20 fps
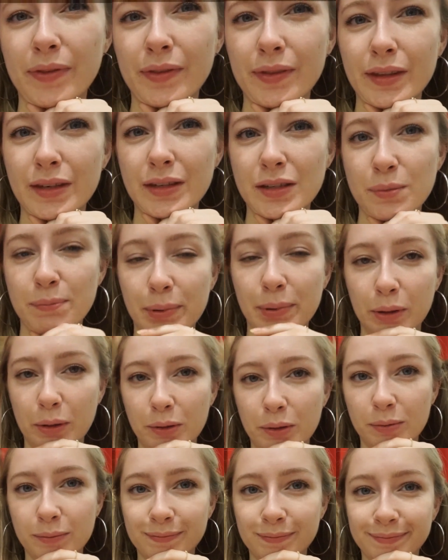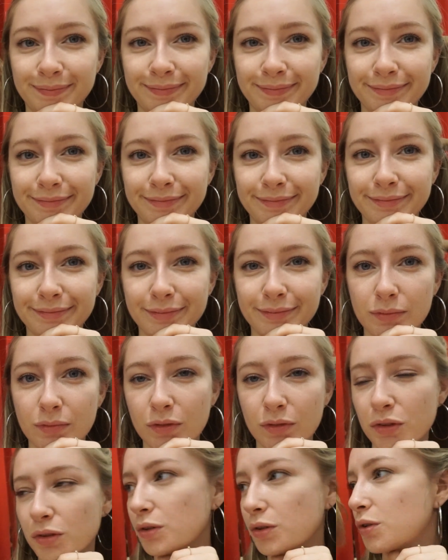and it's blue.
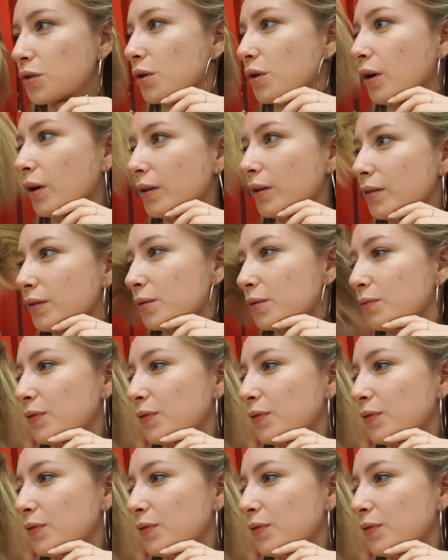So it's